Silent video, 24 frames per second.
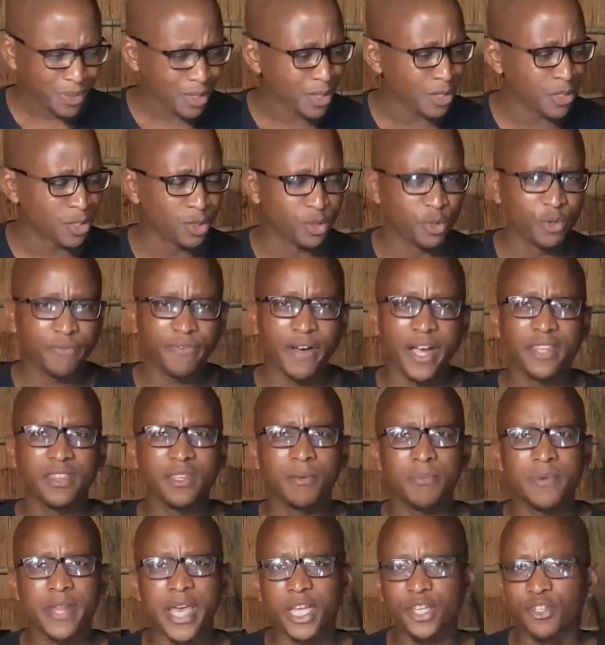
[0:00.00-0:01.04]
You do find
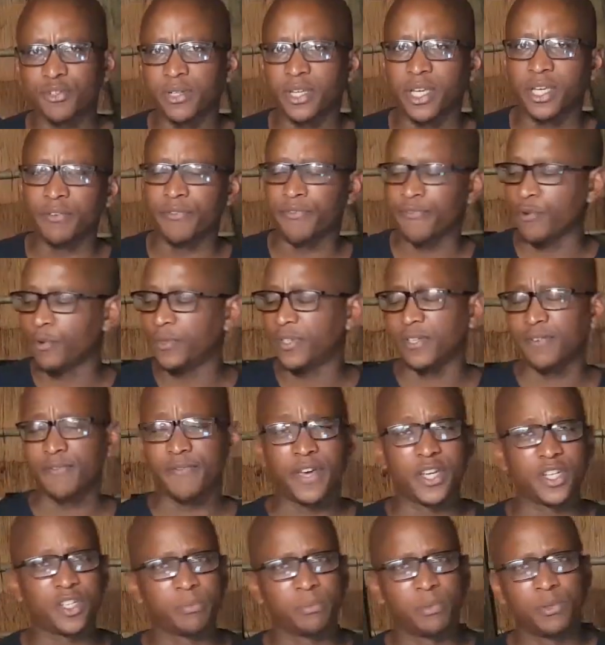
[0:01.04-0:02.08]
them naturally in fruits and
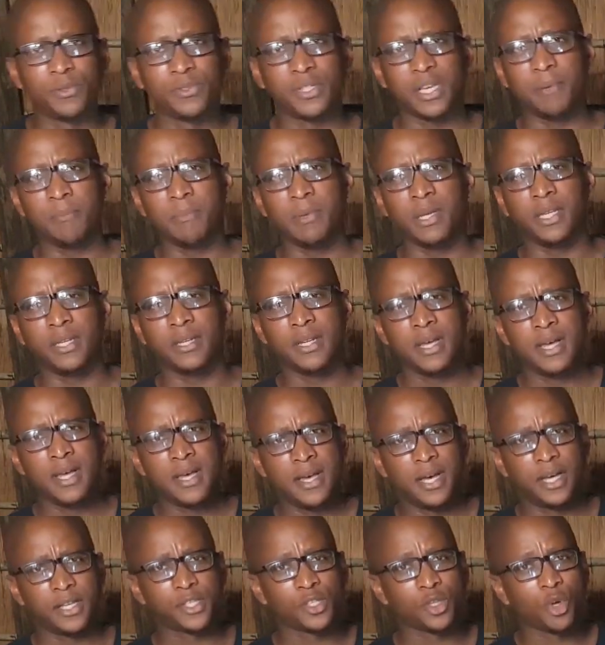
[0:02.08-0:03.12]
vegetables. I mean,
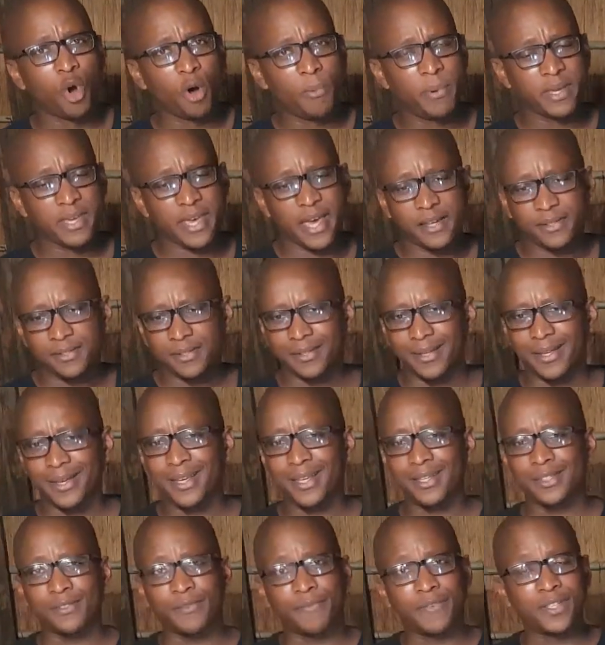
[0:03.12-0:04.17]
ascorbic acid
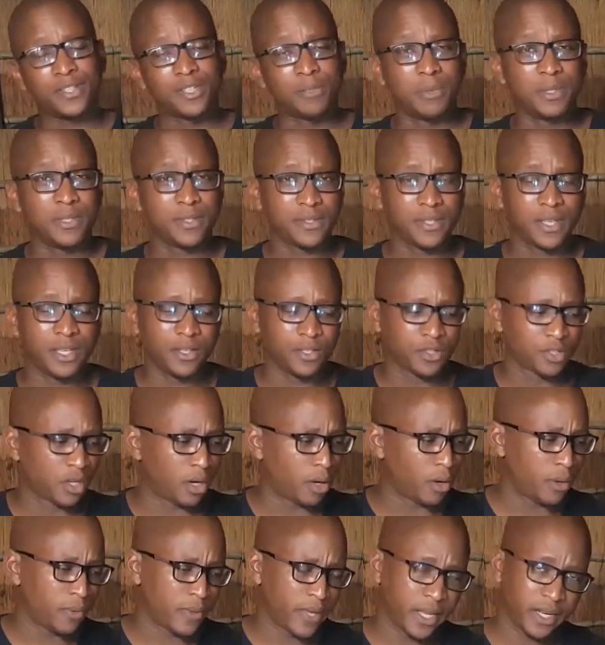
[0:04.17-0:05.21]
is vitamin C,
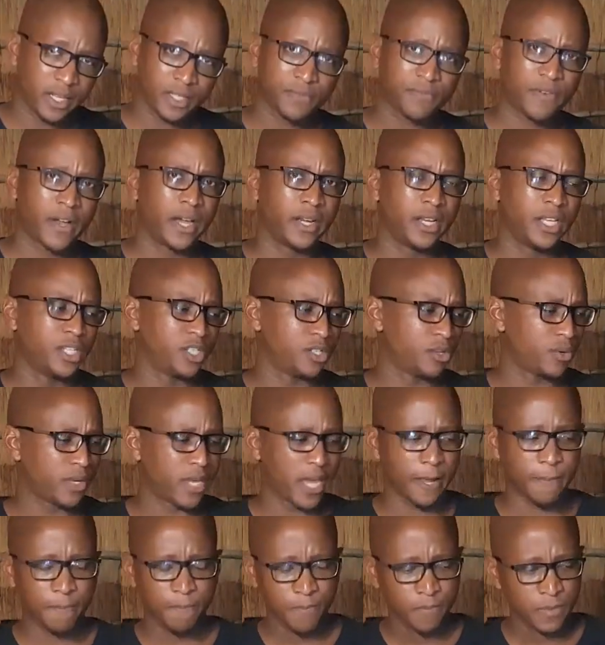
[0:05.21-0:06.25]
so it is fine, it is
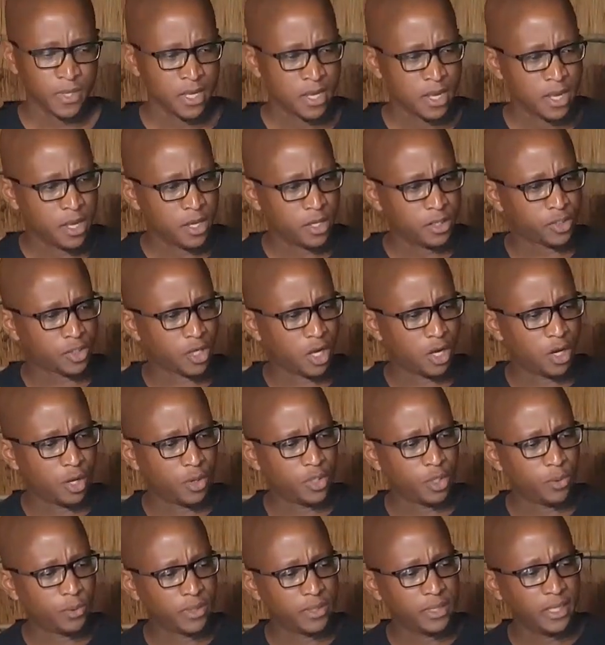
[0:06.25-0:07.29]
okay. So
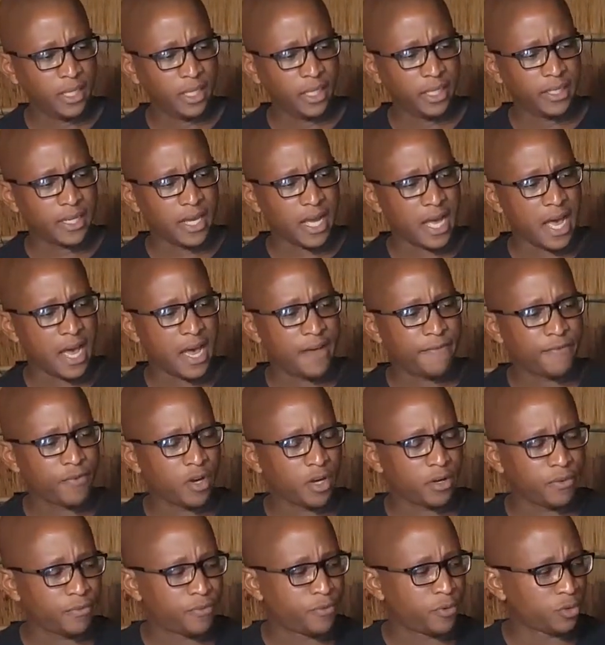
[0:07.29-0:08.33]
you will need,
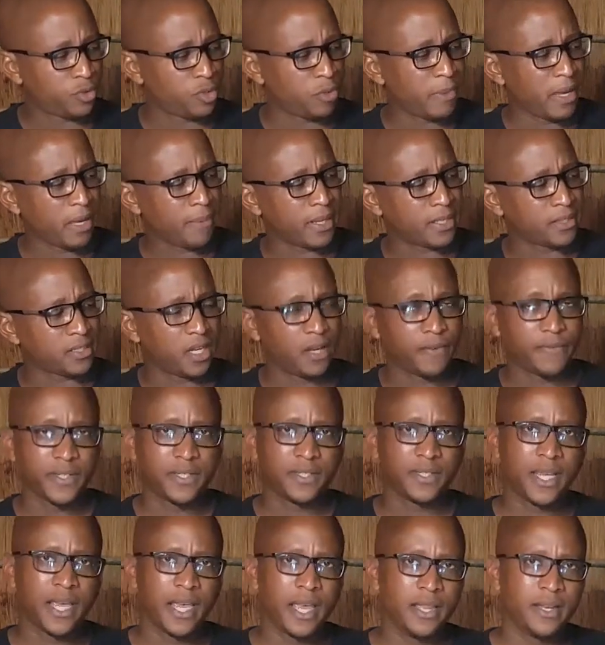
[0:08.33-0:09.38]
to make myself a
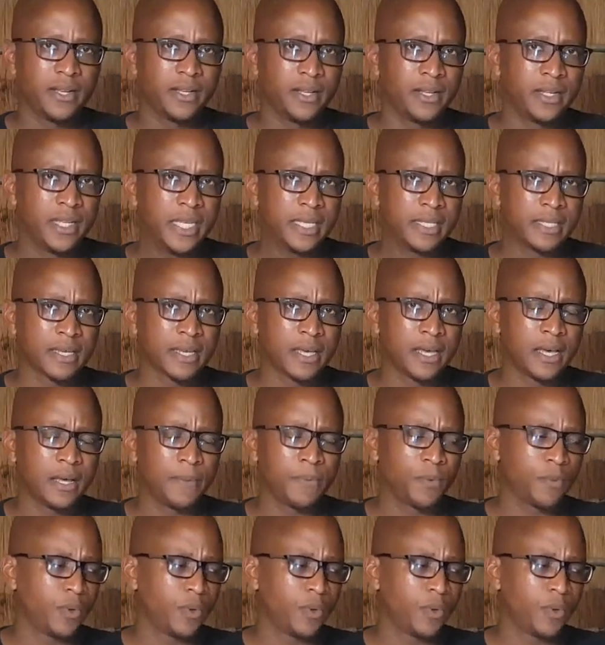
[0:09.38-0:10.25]
10-liter,